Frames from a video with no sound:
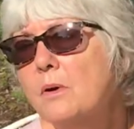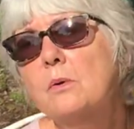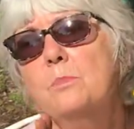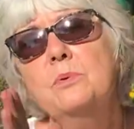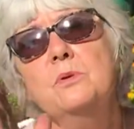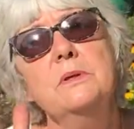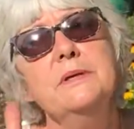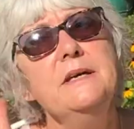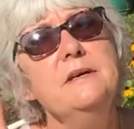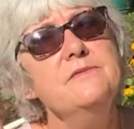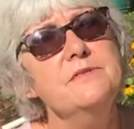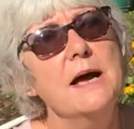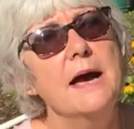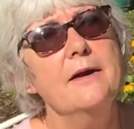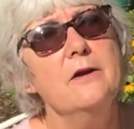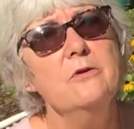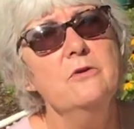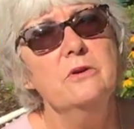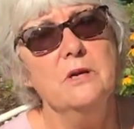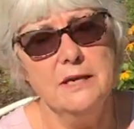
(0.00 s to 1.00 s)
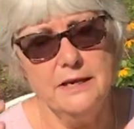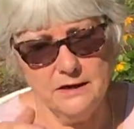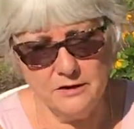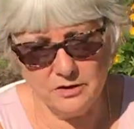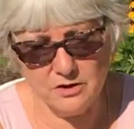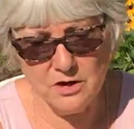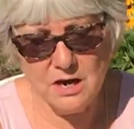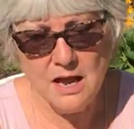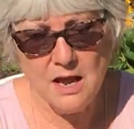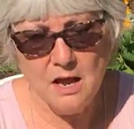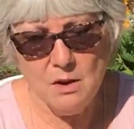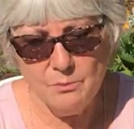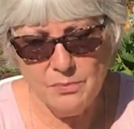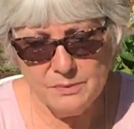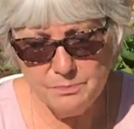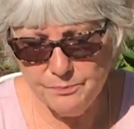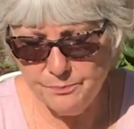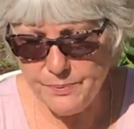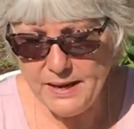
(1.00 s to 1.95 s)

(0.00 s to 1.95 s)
purple leaves, I don't care. But